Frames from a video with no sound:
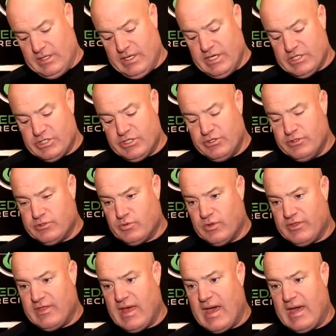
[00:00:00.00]
issues
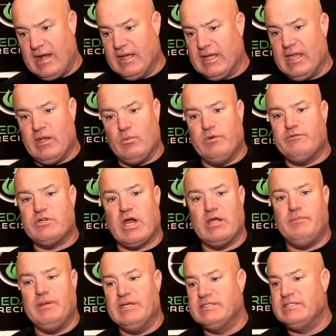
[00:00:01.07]
with that. Again, we've tried
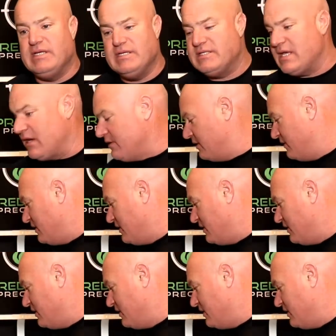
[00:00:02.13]
to be as detailed in